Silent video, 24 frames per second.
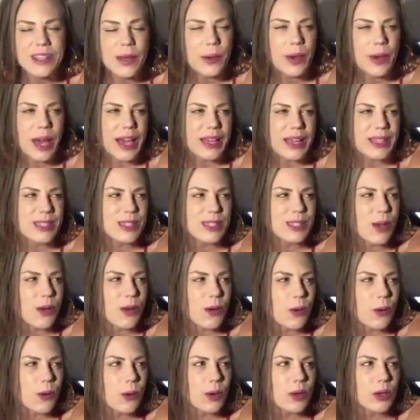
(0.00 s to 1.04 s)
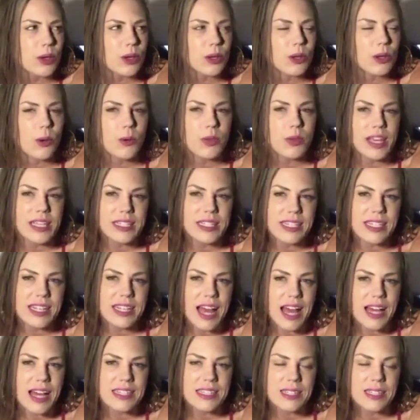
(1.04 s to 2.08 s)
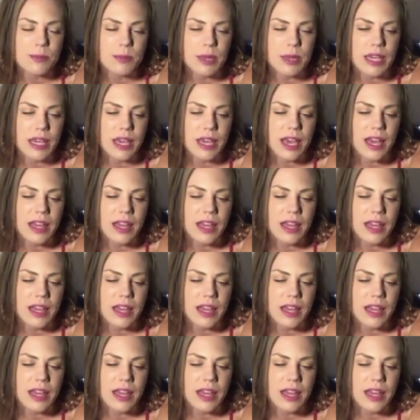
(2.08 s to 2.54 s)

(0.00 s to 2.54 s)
Okay. So, they did ask me,